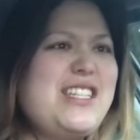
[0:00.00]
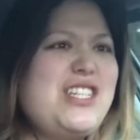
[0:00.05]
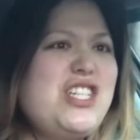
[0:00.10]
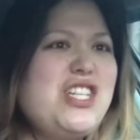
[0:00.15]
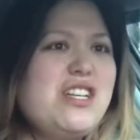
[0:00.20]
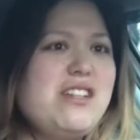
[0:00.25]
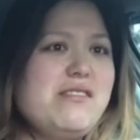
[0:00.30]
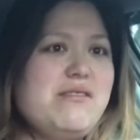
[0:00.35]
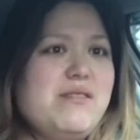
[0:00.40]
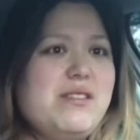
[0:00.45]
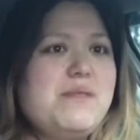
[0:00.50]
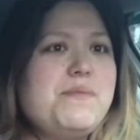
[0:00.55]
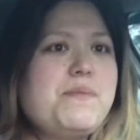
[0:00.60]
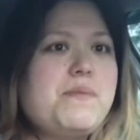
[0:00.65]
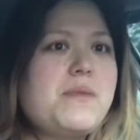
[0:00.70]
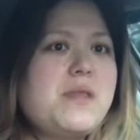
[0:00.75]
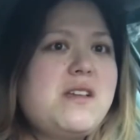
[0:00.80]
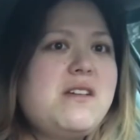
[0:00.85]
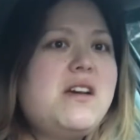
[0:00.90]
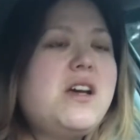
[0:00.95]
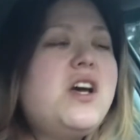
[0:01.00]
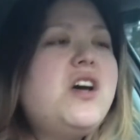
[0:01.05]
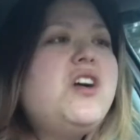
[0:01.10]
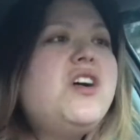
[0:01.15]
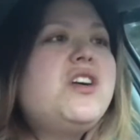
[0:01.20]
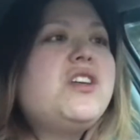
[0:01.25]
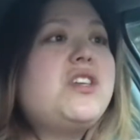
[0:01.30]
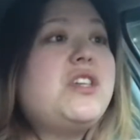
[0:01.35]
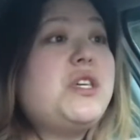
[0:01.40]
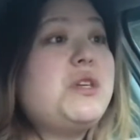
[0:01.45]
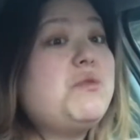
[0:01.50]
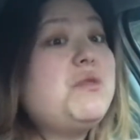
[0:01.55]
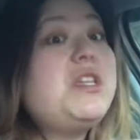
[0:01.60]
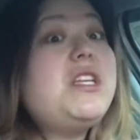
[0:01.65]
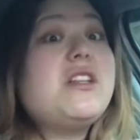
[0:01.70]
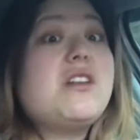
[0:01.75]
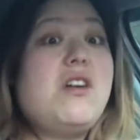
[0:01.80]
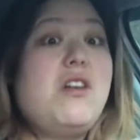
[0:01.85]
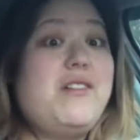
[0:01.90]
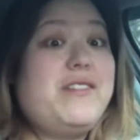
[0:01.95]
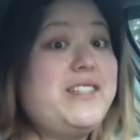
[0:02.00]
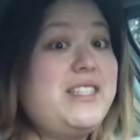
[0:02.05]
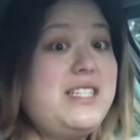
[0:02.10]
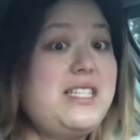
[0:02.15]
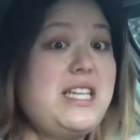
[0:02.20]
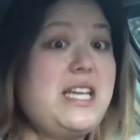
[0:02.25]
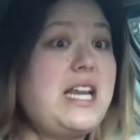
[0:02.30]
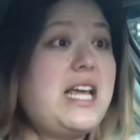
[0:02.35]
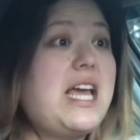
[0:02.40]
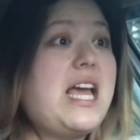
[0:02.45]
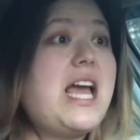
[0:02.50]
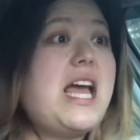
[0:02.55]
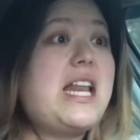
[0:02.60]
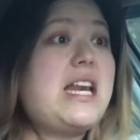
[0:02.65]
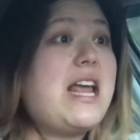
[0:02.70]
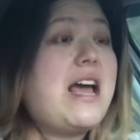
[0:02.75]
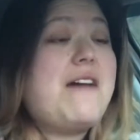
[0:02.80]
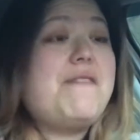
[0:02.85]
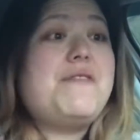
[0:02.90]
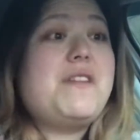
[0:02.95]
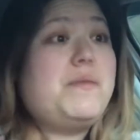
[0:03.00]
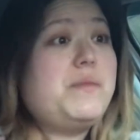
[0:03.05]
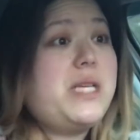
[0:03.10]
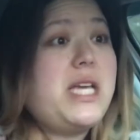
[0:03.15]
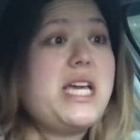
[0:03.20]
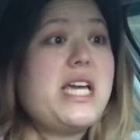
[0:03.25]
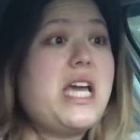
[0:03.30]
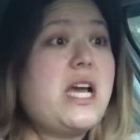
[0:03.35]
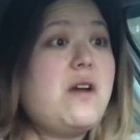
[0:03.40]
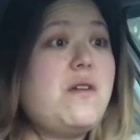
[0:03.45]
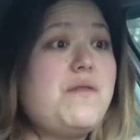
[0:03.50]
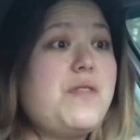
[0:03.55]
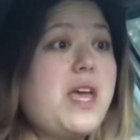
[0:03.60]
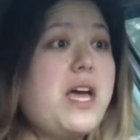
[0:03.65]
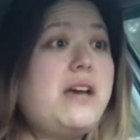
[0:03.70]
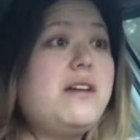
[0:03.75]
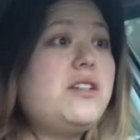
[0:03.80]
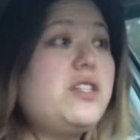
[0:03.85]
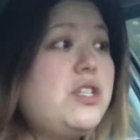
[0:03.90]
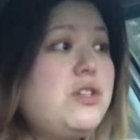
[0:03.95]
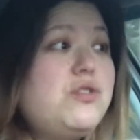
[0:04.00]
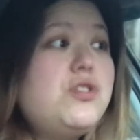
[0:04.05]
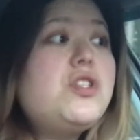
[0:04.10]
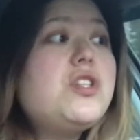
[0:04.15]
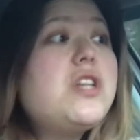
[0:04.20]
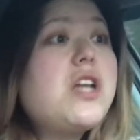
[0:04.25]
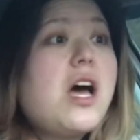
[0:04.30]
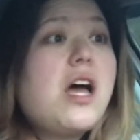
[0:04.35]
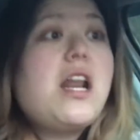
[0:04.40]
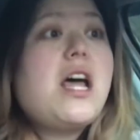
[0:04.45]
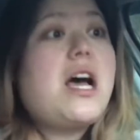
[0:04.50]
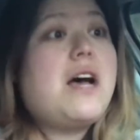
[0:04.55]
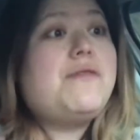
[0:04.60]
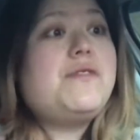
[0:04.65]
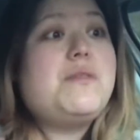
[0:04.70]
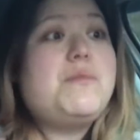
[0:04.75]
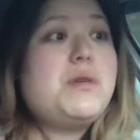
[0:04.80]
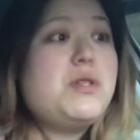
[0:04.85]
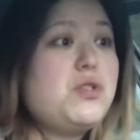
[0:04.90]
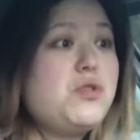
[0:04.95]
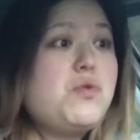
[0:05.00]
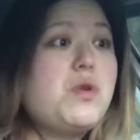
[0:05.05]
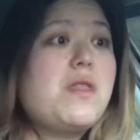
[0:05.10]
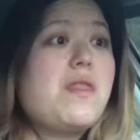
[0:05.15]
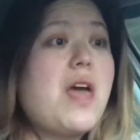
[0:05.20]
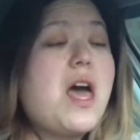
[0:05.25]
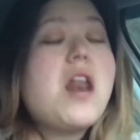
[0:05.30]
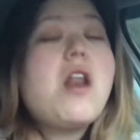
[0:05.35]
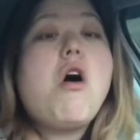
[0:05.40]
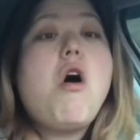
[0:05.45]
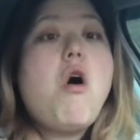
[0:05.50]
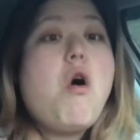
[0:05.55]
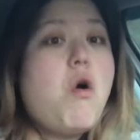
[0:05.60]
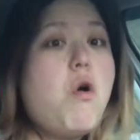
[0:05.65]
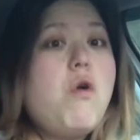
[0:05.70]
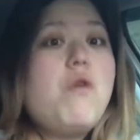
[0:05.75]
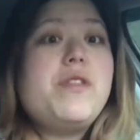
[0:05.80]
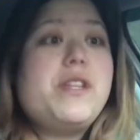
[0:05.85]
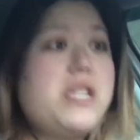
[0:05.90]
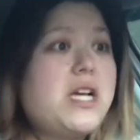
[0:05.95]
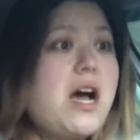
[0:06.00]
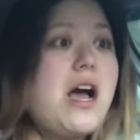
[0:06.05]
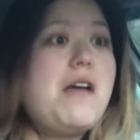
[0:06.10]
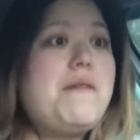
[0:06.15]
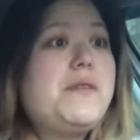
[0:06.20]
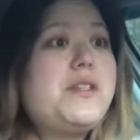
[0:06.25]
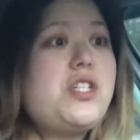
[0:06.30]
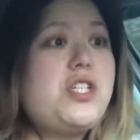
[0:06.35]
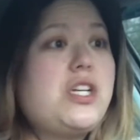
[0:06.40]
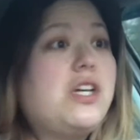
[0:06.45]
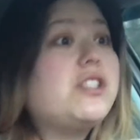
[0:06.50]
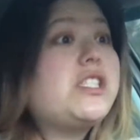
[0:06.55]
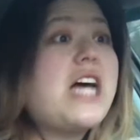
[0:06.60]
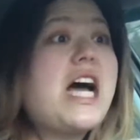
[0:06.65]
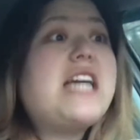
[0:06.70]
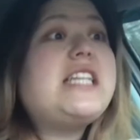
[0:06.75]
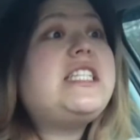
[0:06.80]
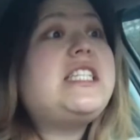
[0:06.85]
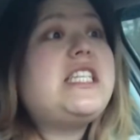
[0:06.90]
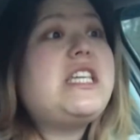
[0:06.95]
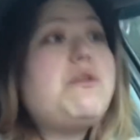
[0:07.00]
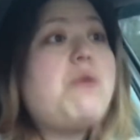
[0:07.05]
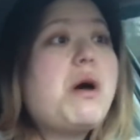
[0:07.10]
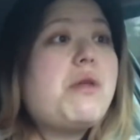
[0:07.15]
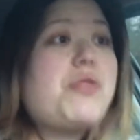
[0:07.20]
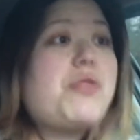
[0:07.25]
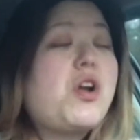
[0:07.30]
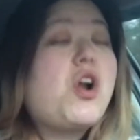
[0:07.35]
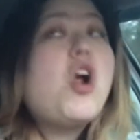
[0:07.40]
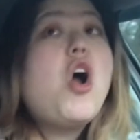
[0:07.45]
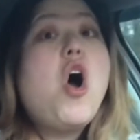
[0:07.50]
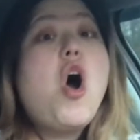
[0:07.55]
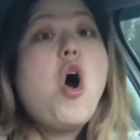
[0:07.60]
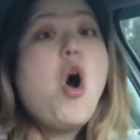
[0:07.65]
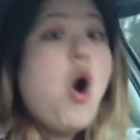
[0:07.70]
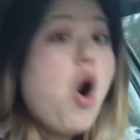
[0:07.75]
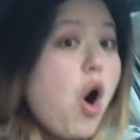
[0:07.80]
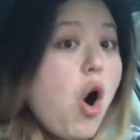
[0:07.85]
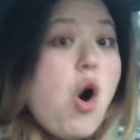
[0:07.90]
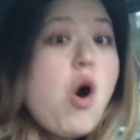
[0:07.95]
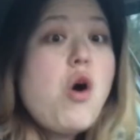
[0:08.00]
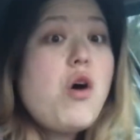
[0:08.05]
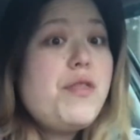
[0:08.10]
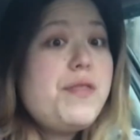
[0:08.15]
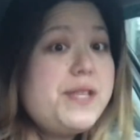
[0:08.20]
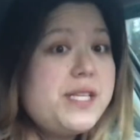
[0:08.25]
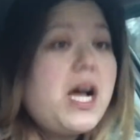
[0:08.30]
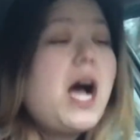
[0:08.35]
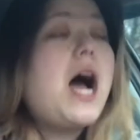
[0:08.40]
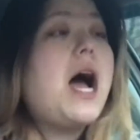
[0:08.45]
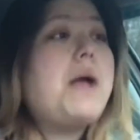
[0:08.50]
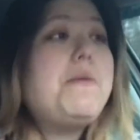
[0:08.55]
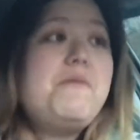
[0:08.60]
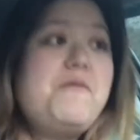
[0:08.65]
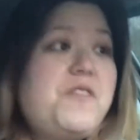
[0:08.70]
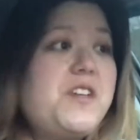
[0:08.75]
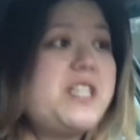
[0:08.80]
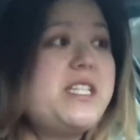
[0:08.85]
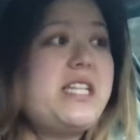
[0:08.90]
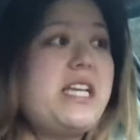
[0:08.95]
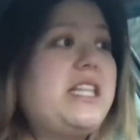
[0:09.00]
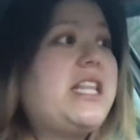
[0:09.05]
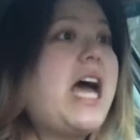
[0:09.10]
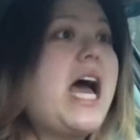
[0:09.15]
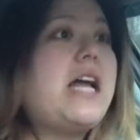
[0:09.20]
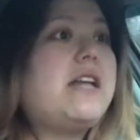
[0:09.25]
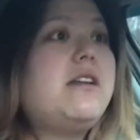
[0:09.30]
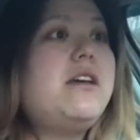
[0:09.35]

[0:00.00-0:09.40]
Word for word: She goes, you need to call the city and have them take care of that. You should not have to be doing that all the time. And she goes, I see you out there all the time fixing that.